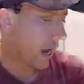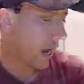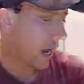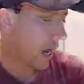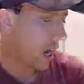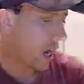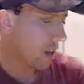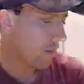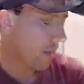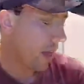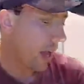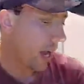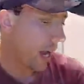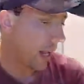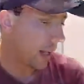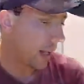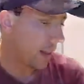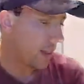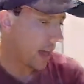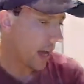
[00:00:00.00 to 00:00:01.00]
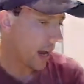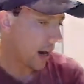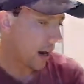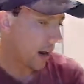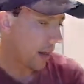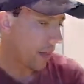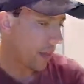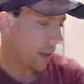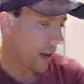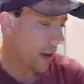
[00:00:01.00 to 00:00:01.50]
and
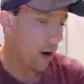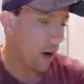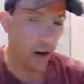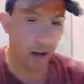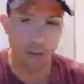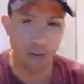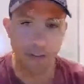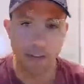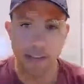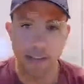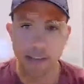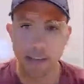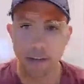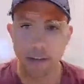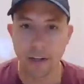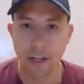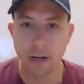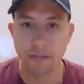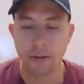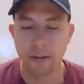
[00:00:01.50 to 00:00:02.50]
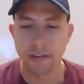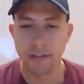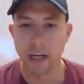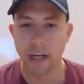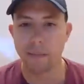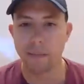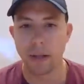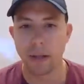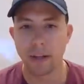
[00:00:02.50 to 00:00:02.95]
the narrative of Singularity University.